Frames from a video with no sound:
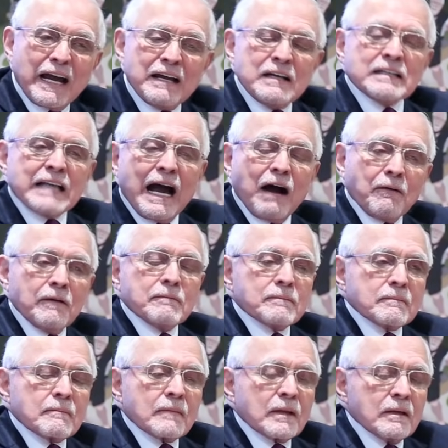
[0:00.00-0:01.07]
okay, now,
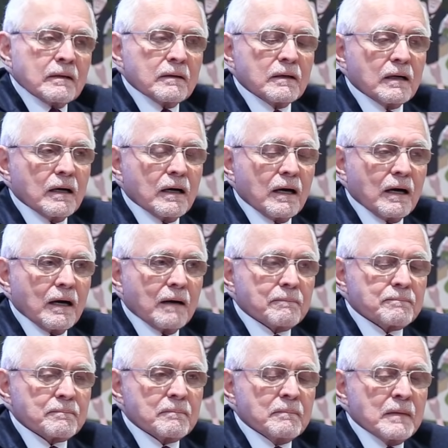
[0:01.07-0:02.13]

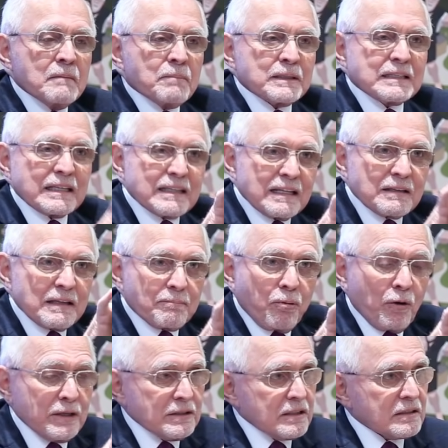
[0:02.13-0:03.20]
um, but the, the,
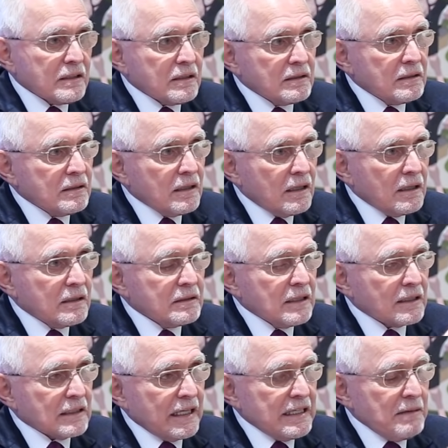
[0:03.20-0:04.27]
point that the uh,
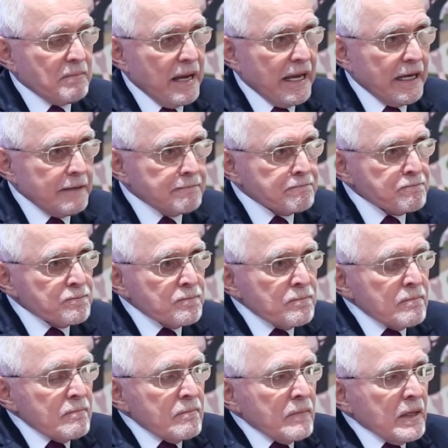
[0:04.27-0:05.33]
young lady made,
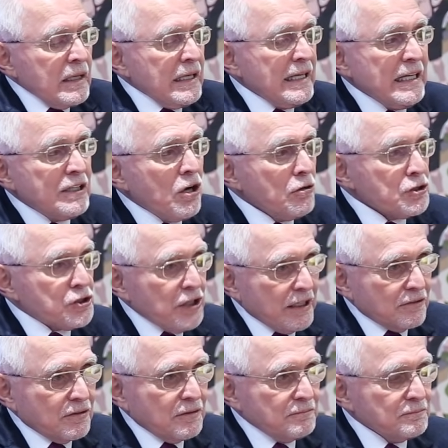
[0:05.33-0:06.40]
he didn't know
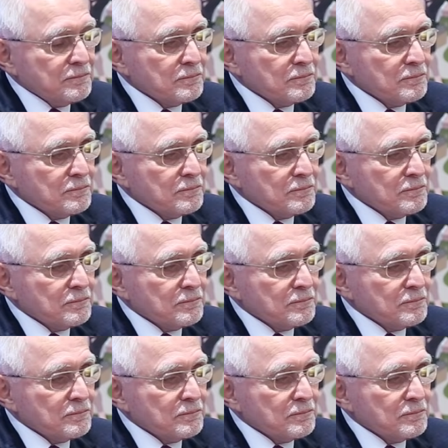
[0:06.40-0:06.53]
shit.